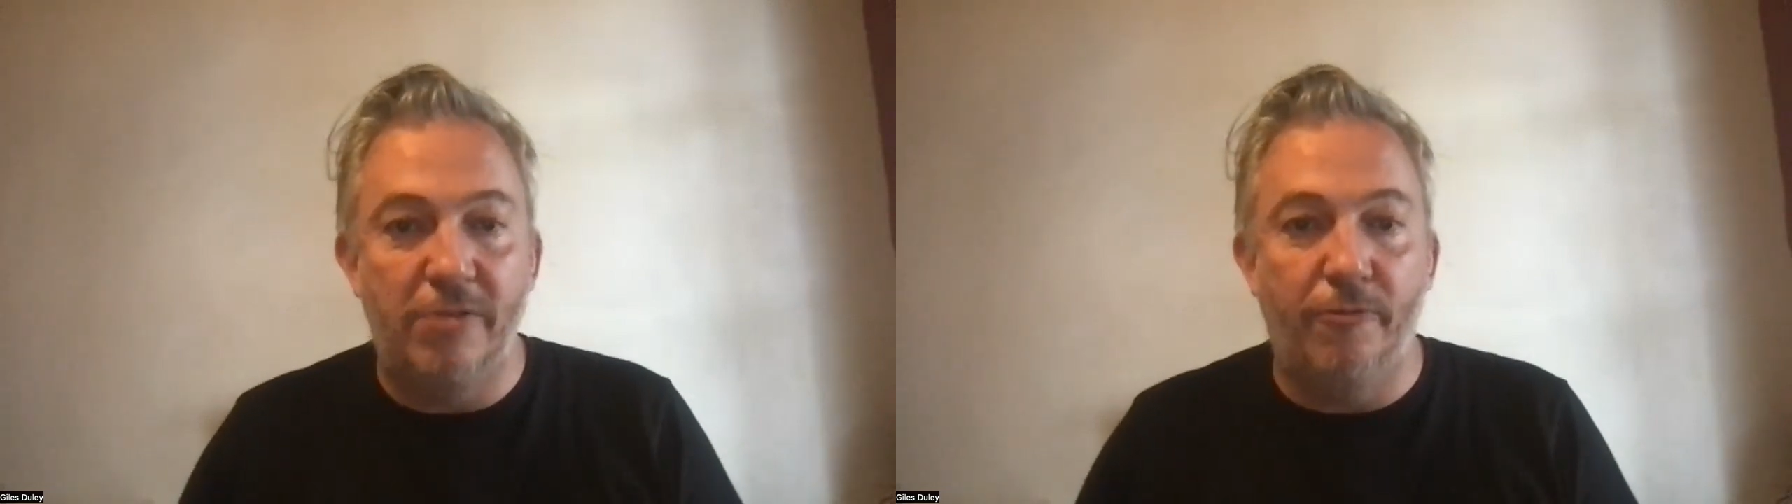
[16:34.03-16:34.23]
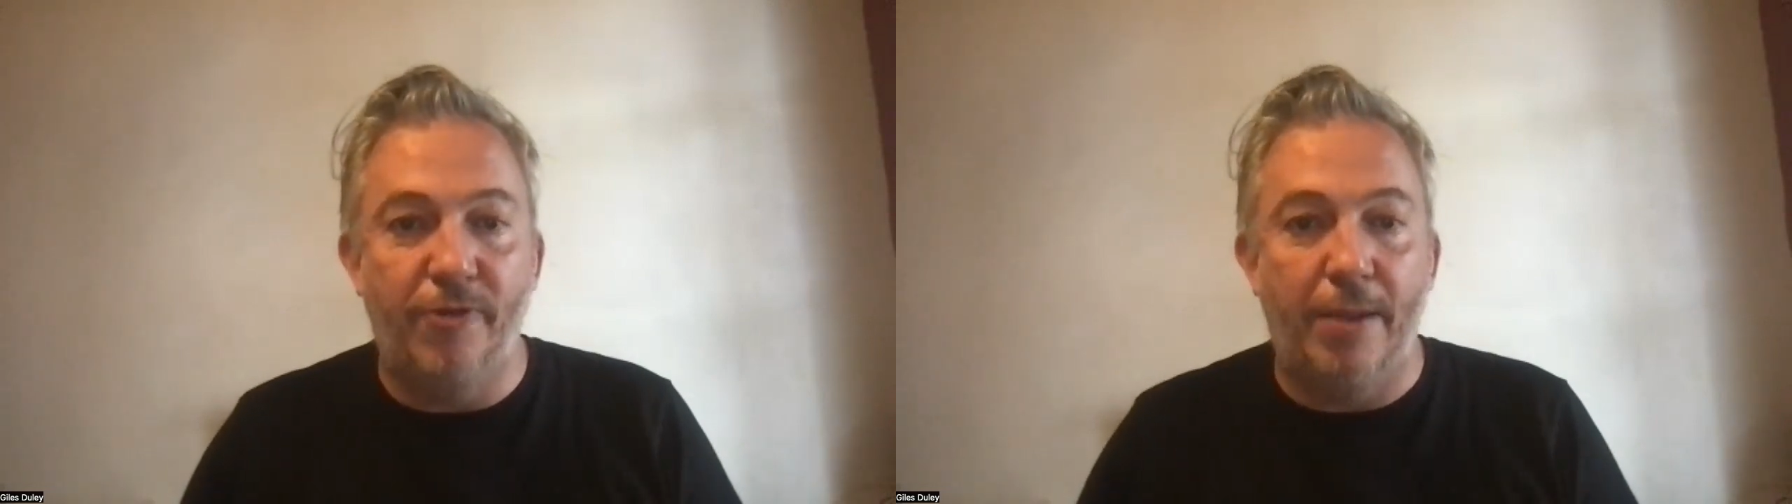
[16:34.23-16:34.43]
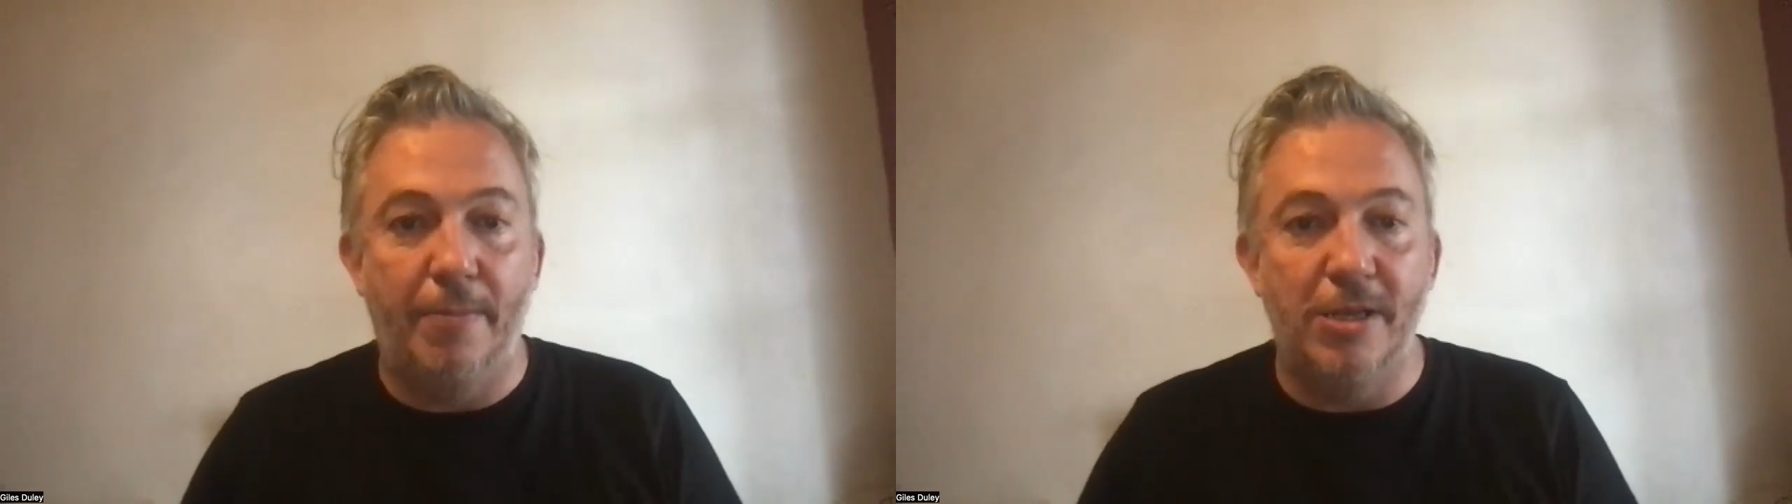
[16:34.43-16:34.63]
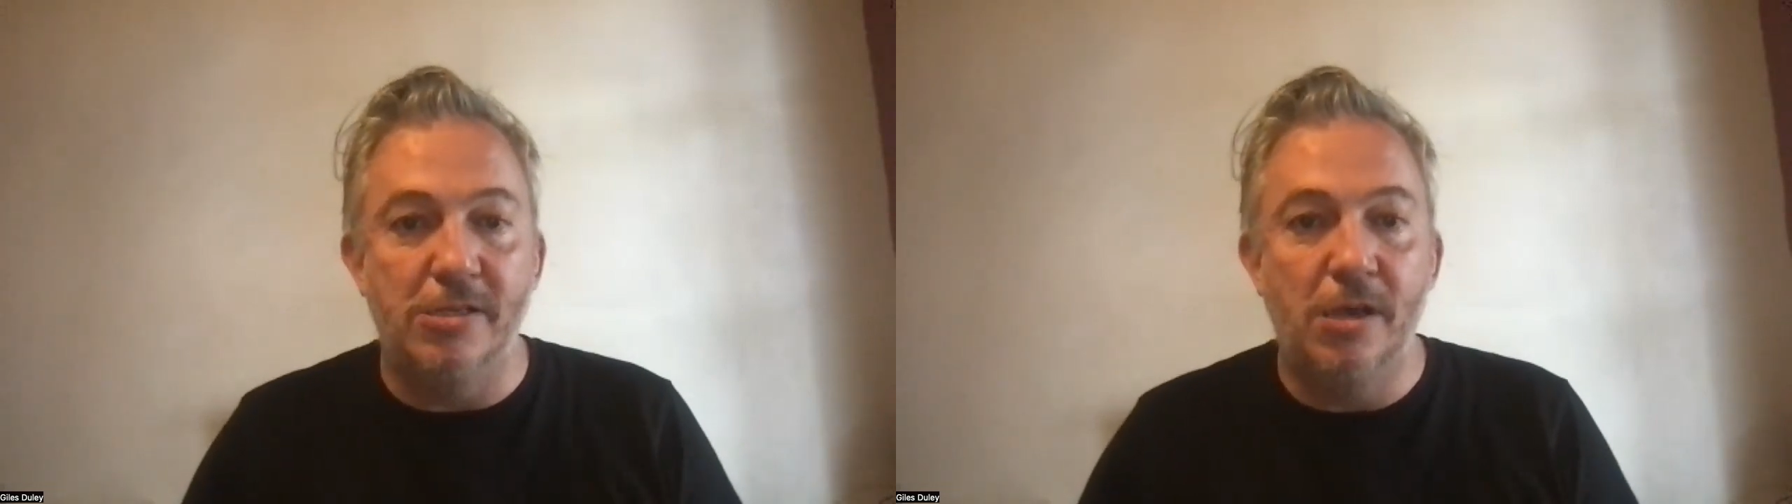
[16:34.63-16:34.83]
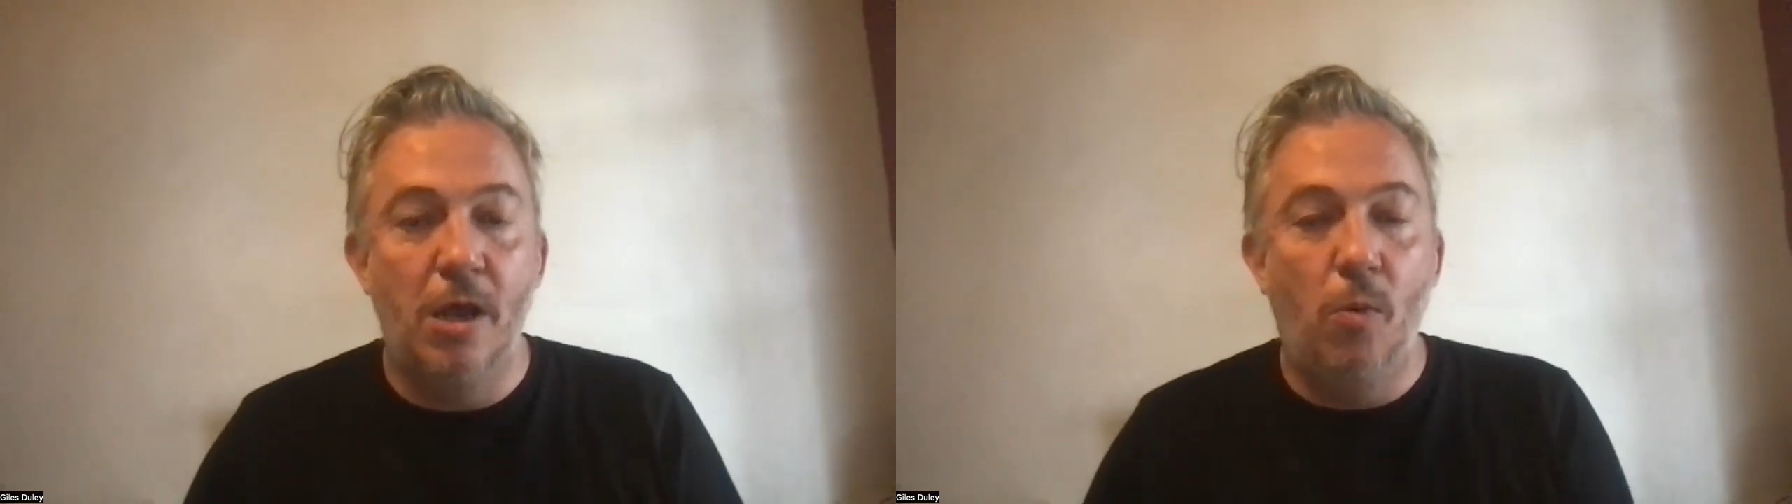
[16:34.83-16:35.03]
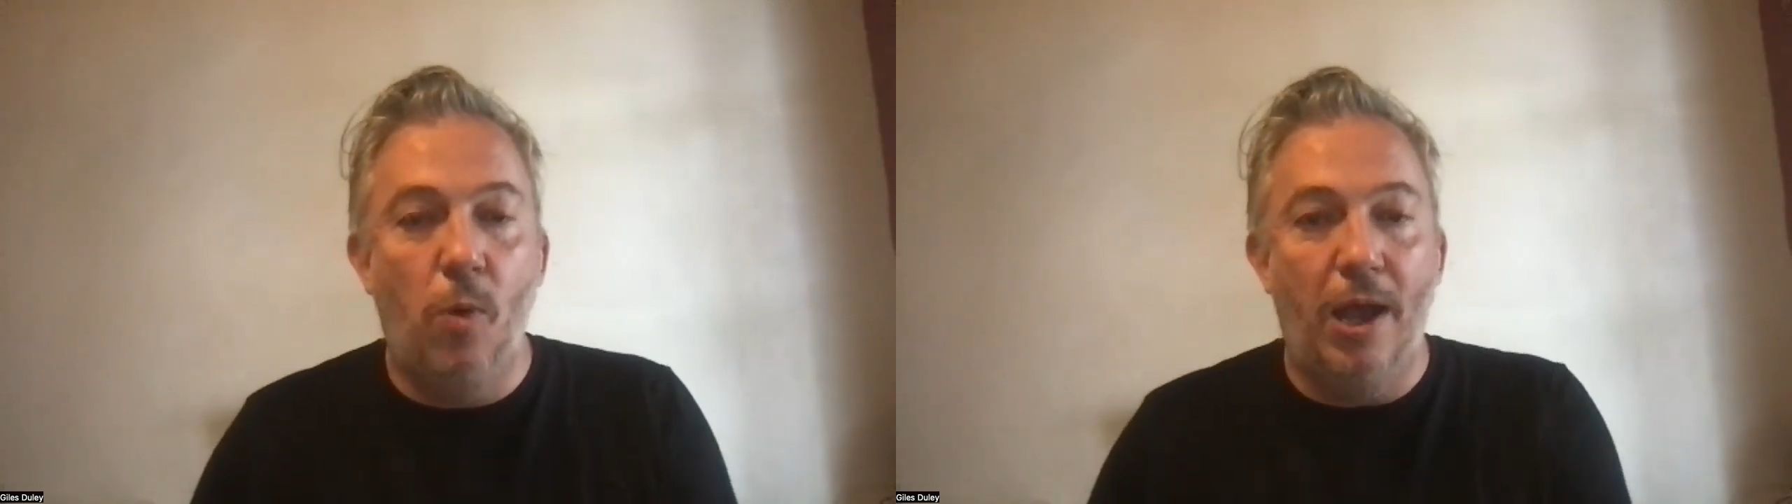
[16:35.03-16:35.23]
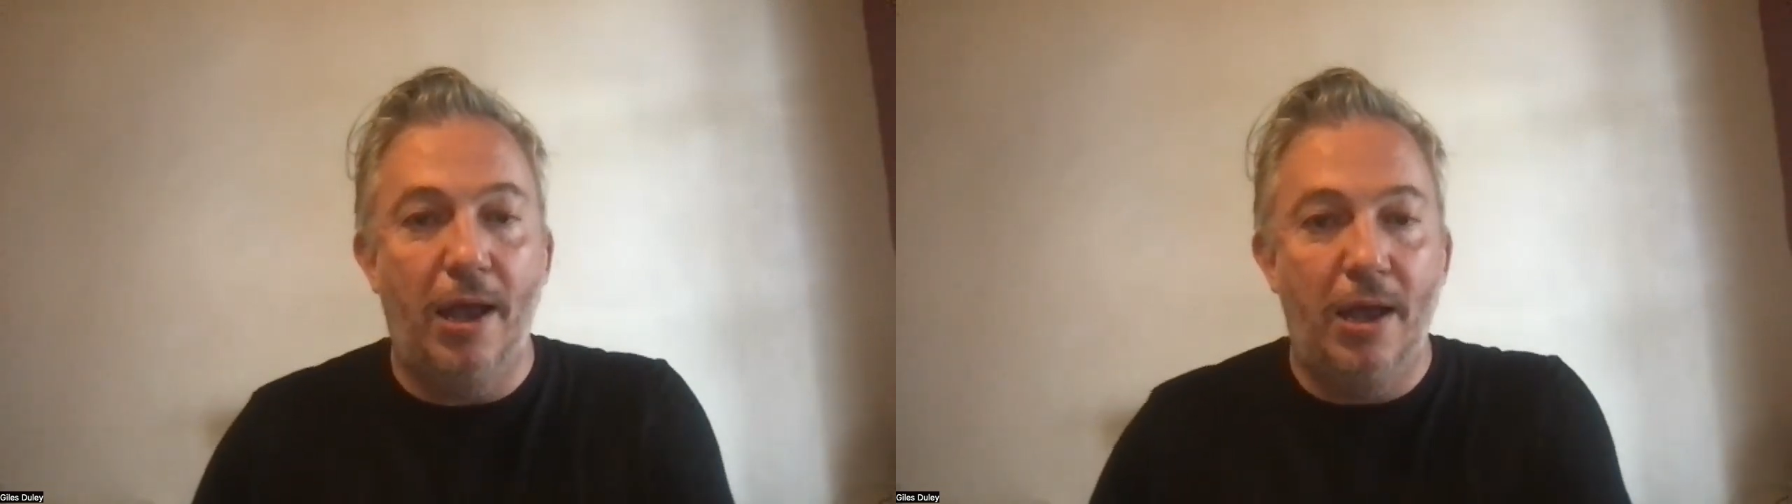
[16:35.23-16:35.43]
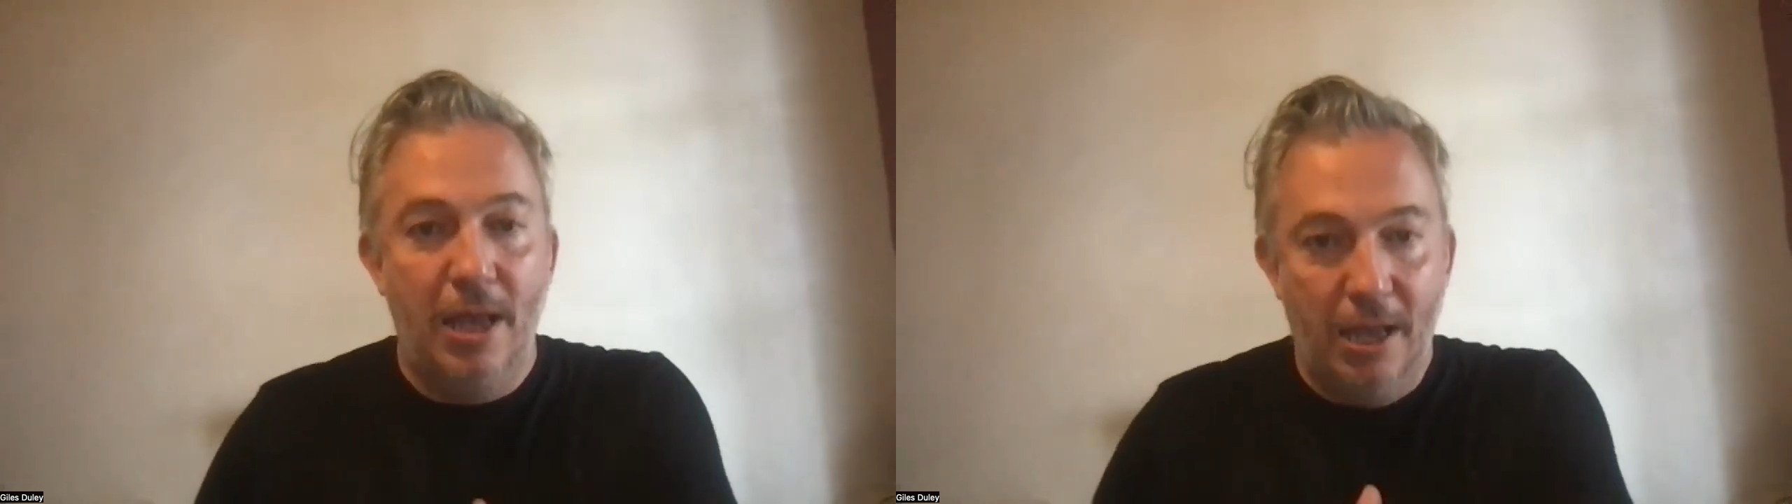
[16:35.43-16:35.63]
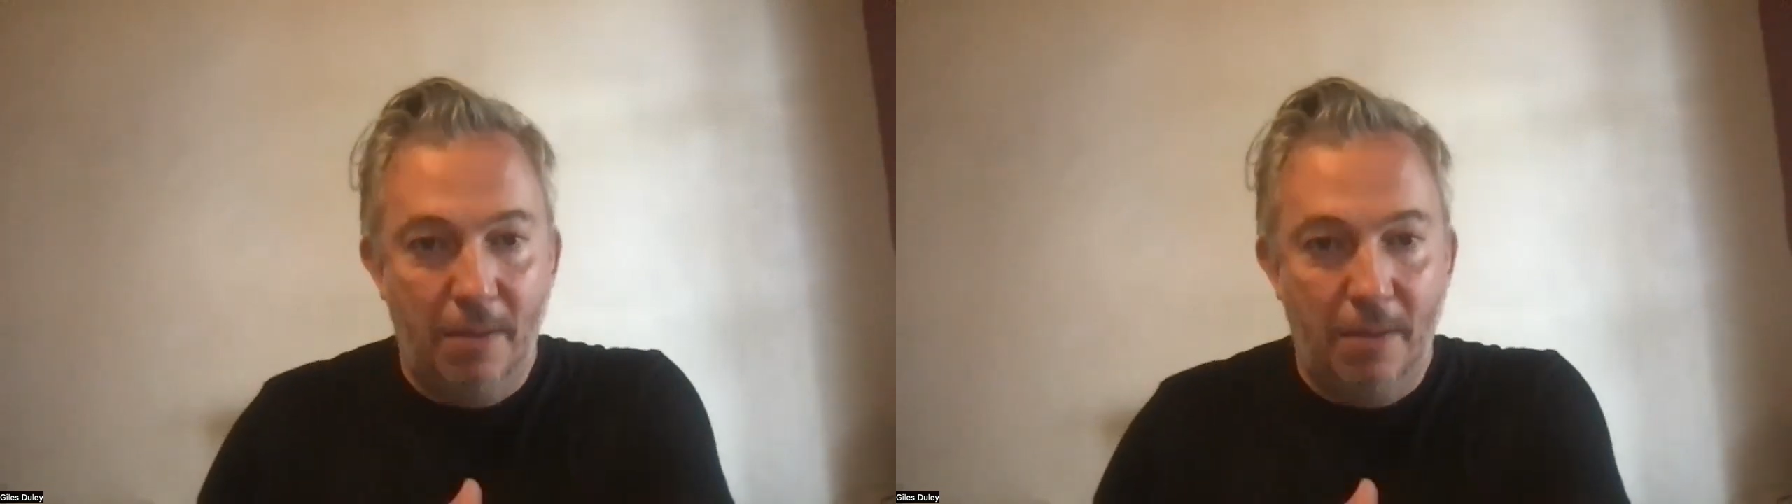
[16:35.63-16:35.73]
from families where,